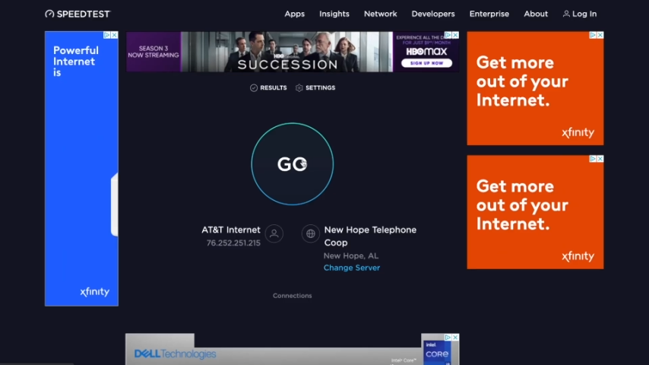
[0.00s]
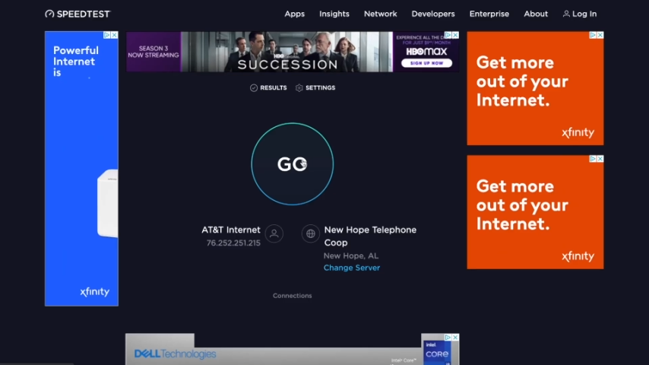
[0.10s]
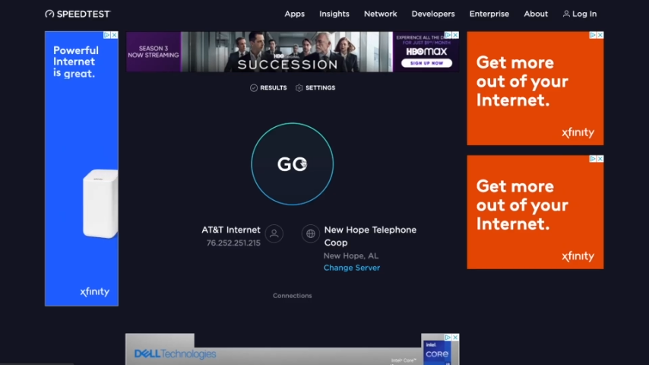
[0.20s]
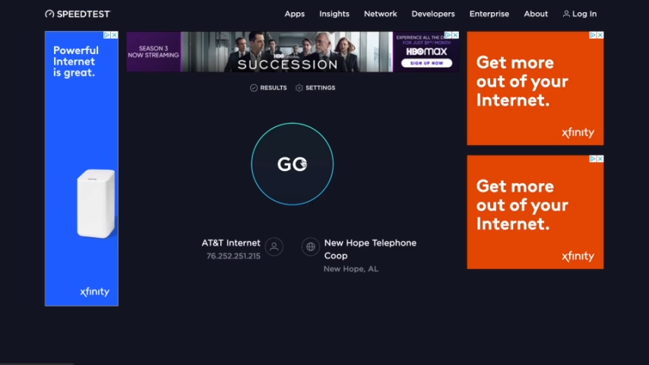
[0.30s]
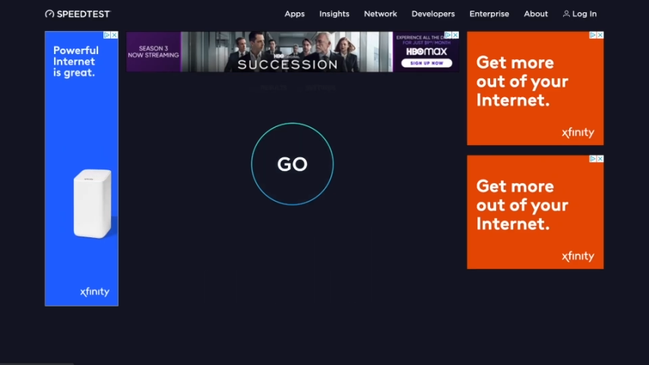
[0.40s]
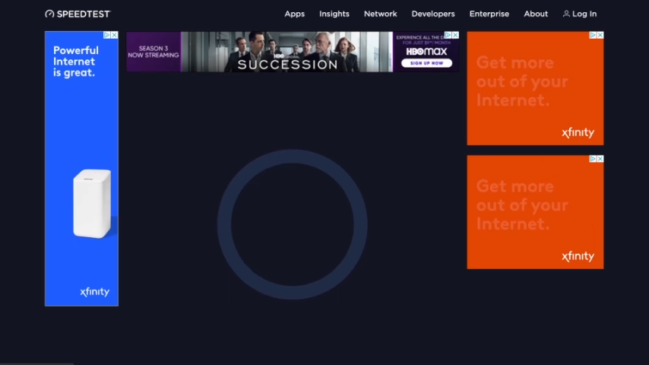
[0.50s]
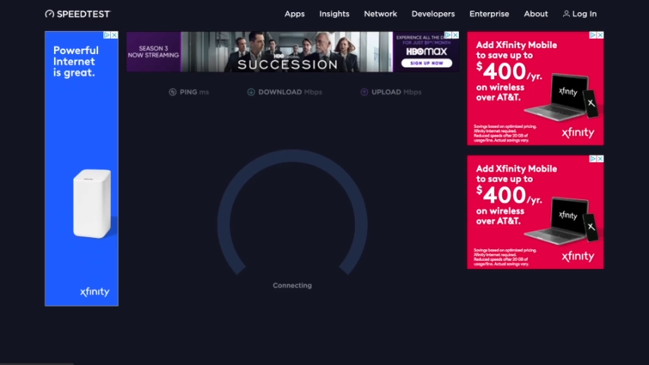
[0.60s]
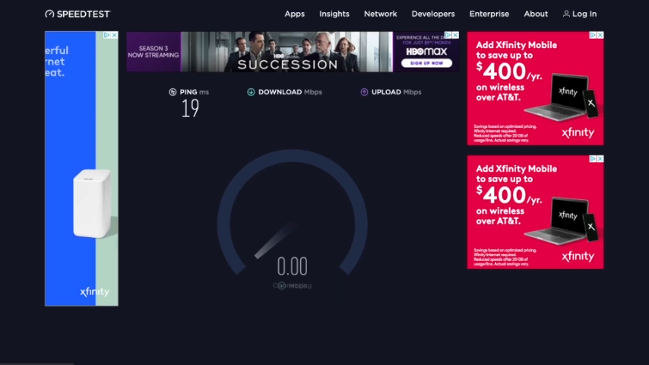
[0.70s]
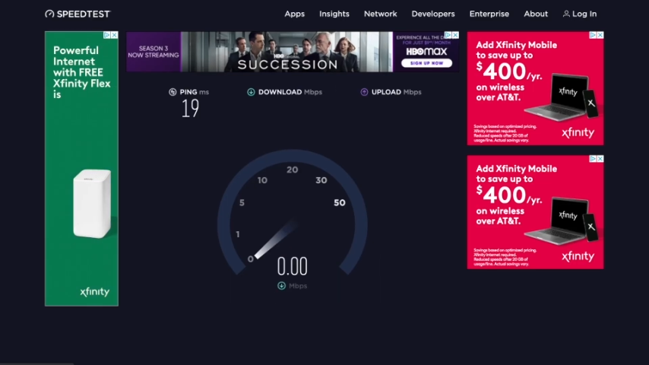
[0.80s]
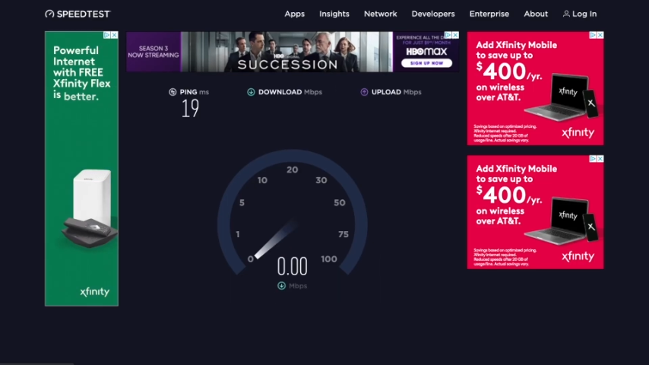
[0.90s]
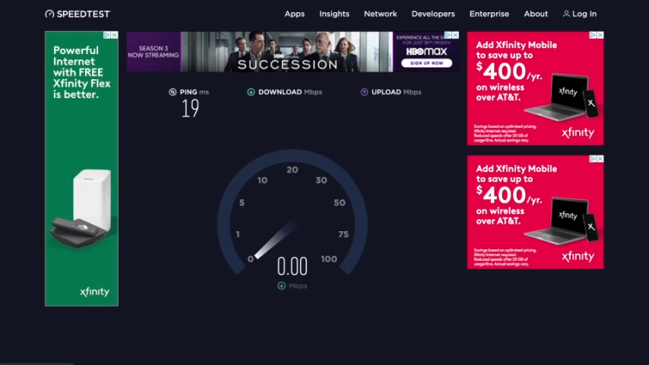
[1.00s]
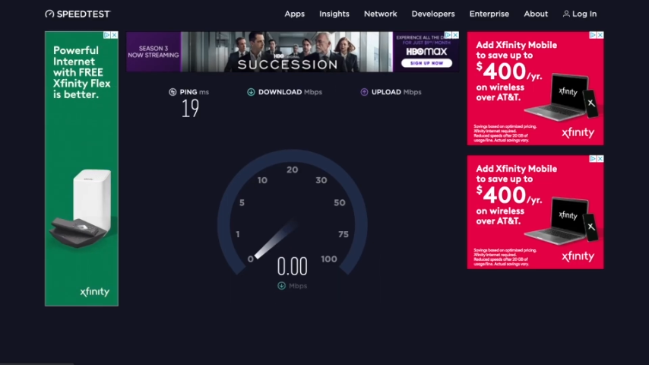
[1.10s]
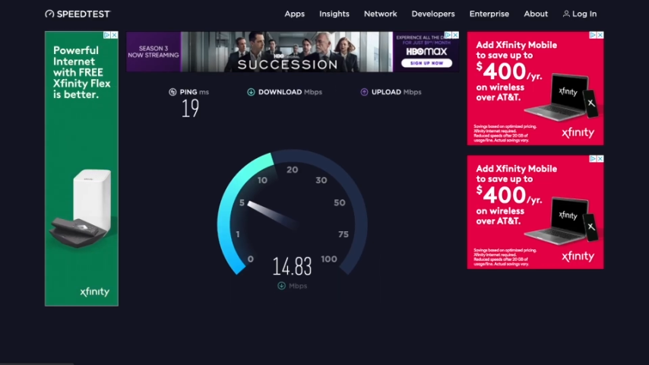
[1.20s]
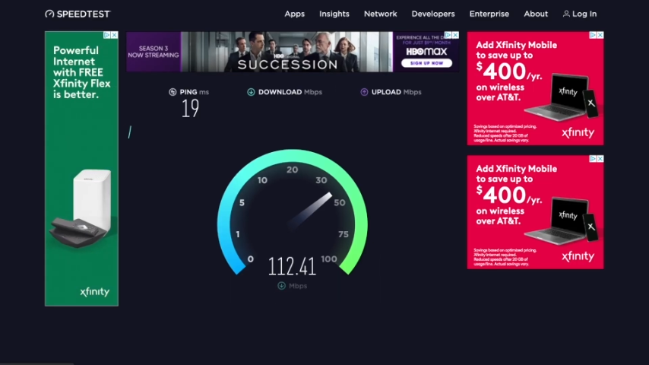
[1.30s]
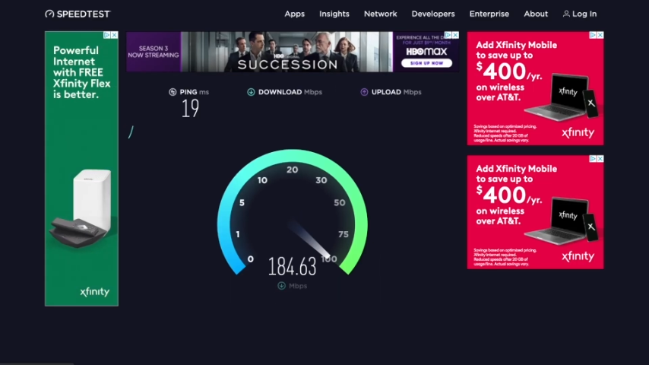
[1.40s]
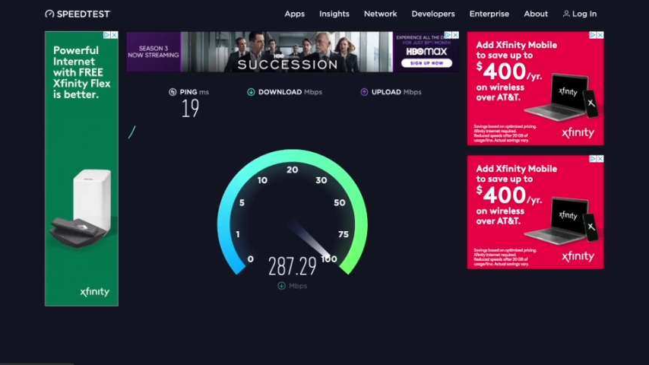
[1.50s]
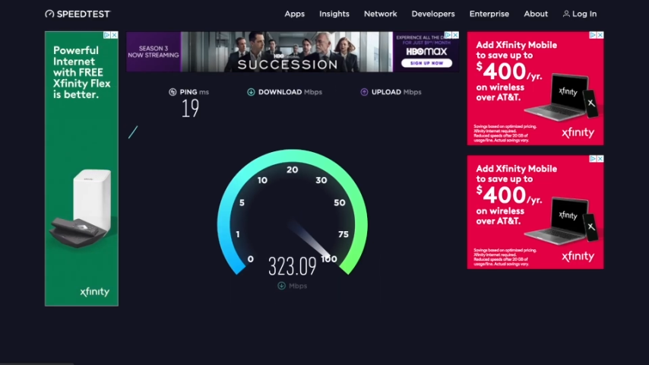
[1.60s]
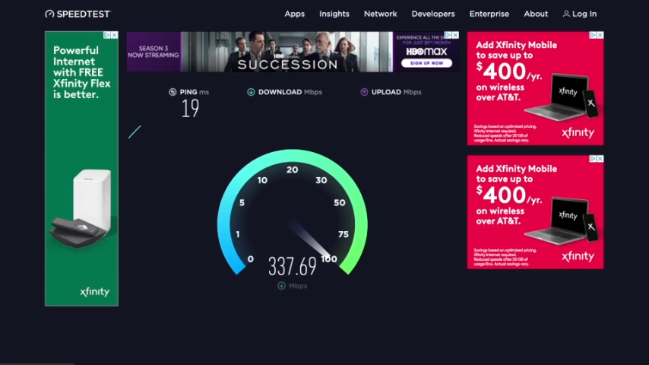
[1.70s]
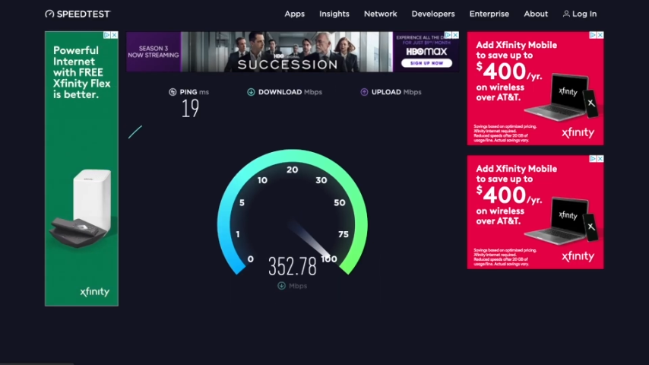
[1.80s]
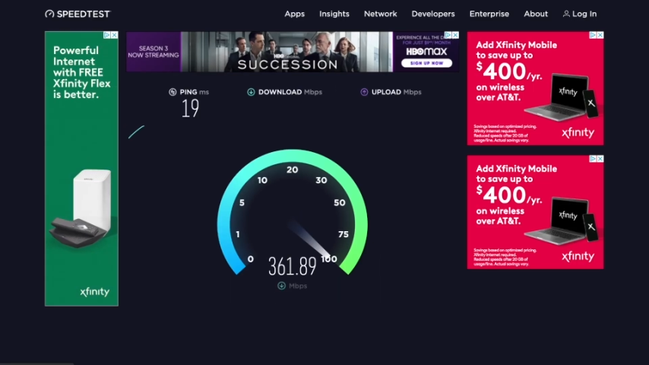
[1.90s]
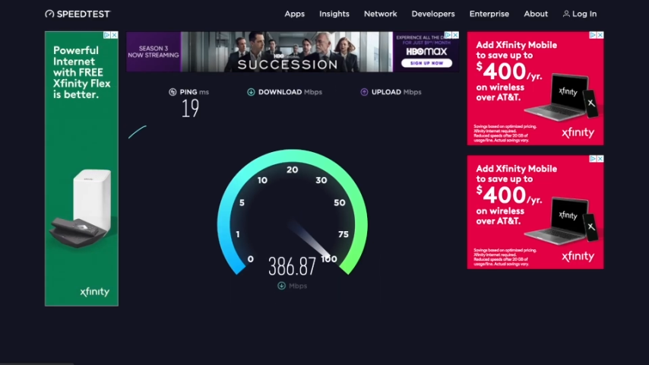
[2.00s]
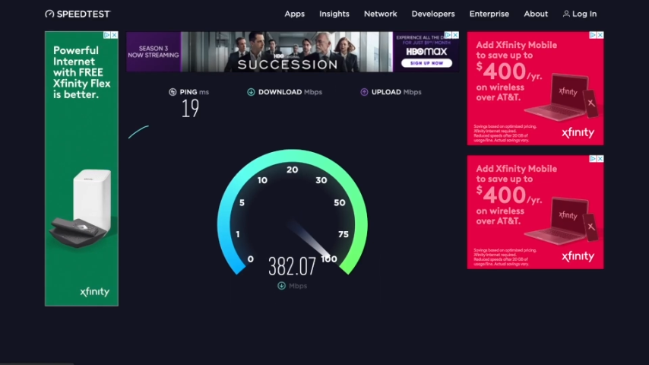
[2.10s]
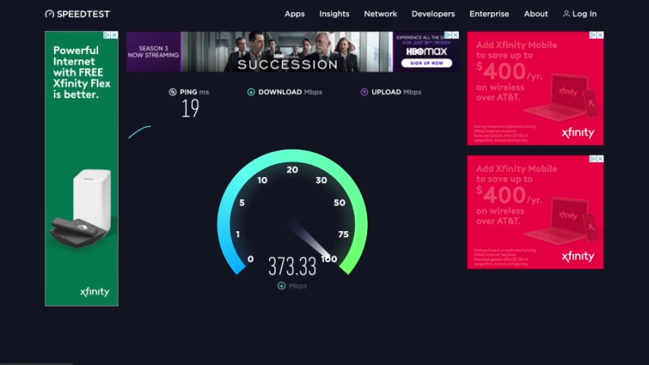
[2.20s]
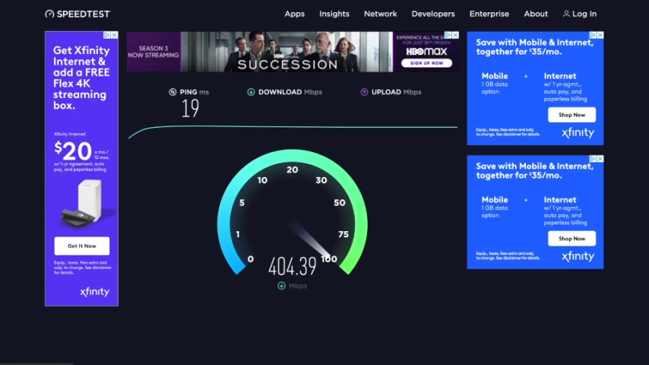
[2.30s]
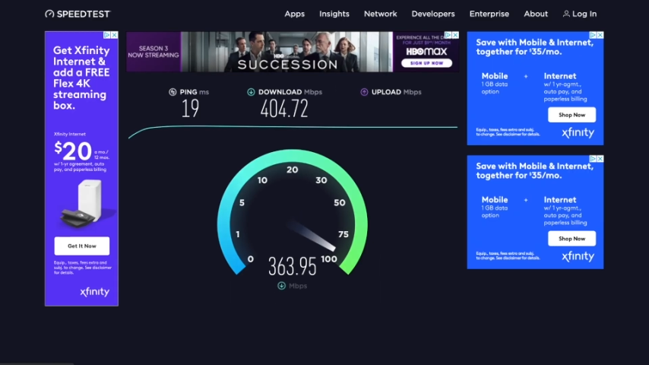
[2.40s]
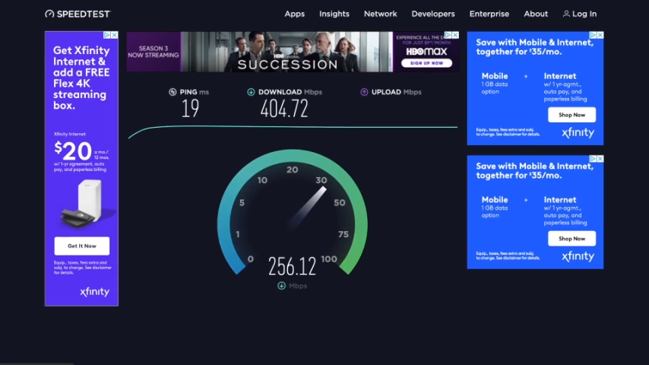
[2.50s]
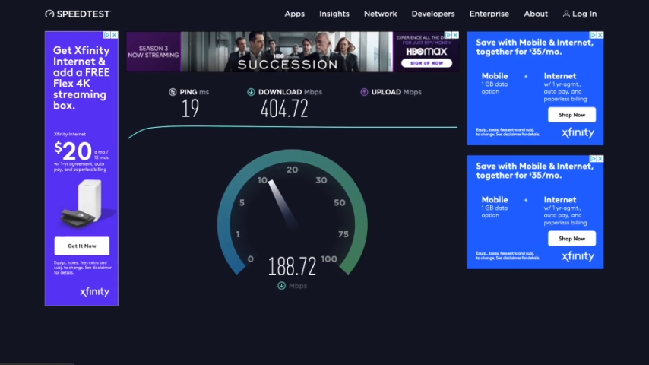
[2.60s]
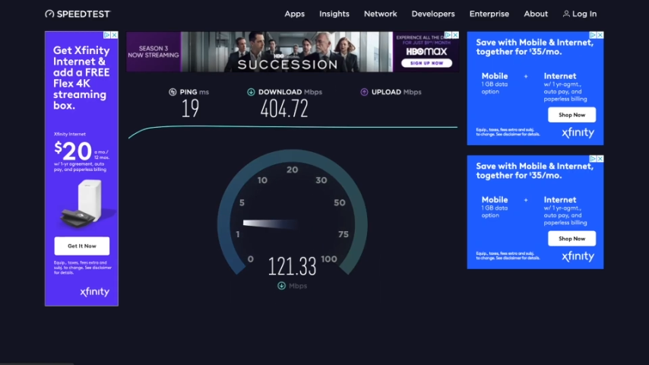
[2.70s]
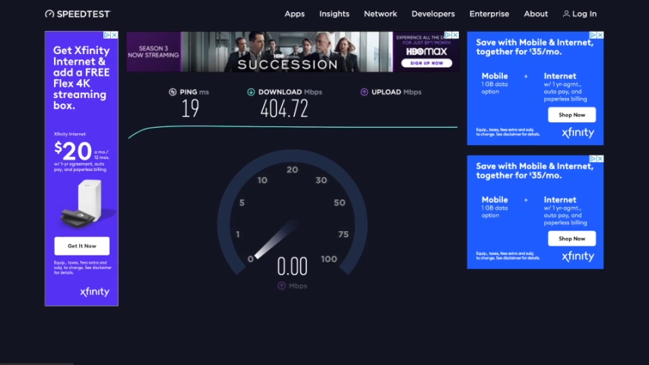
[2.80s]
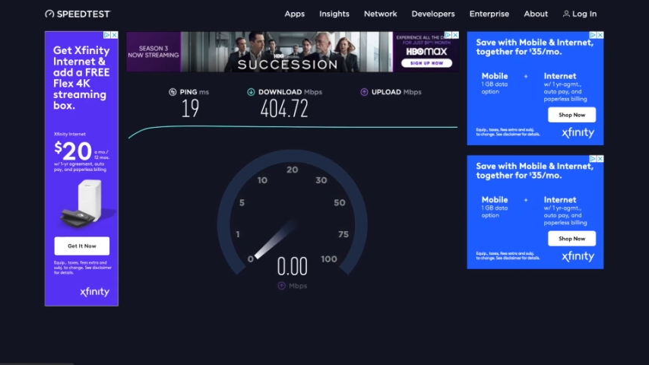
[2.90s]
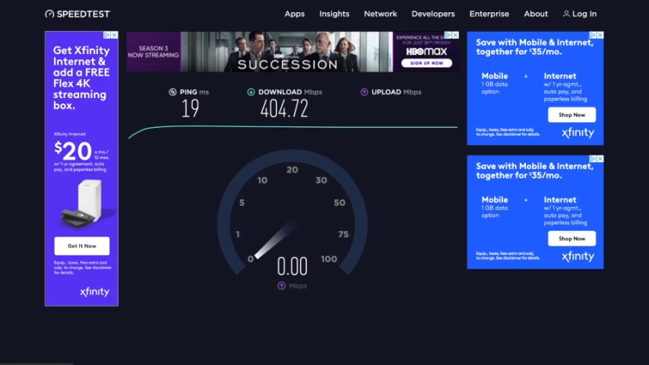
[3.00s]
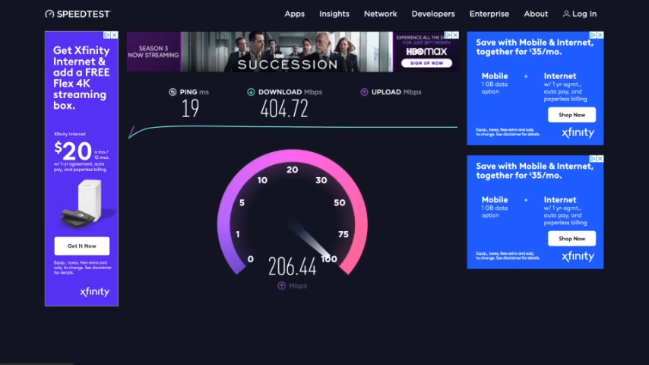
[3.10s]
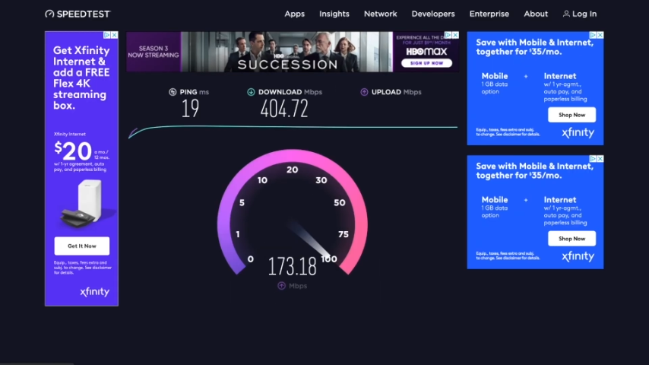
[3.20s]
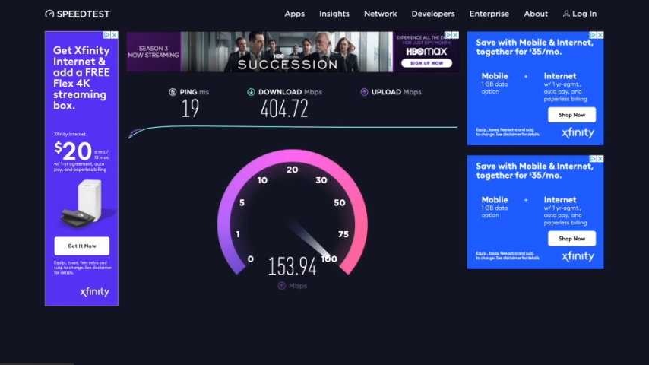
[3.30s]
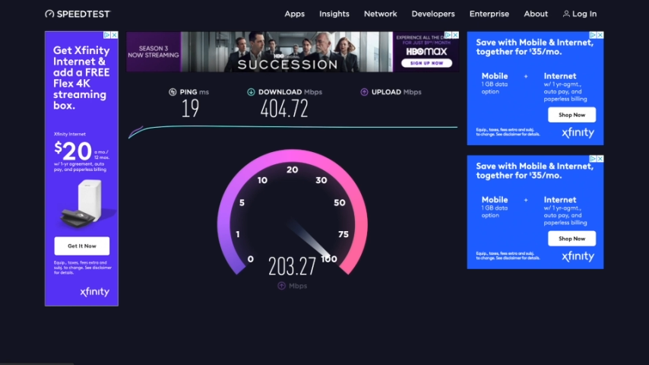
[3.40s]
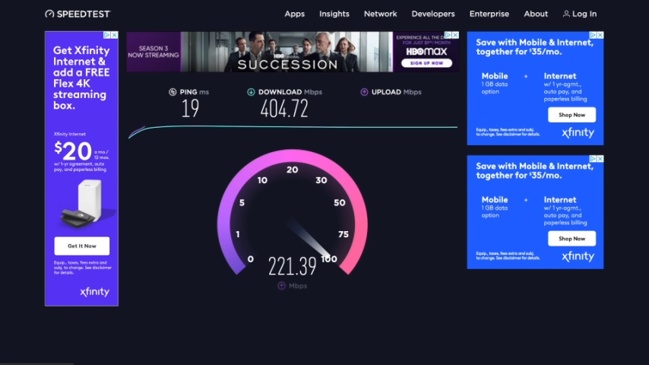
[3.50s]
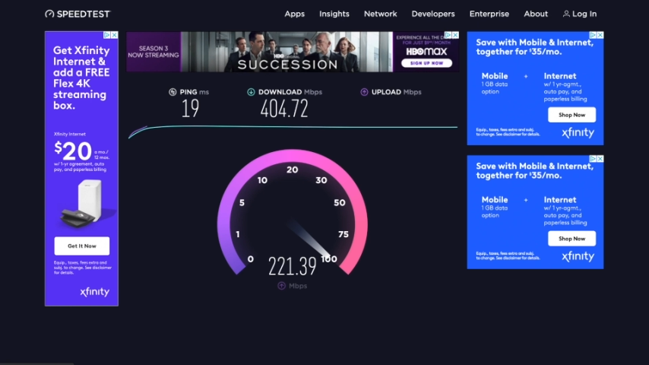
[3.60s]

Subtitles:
No face is visible, so there are no lips to read.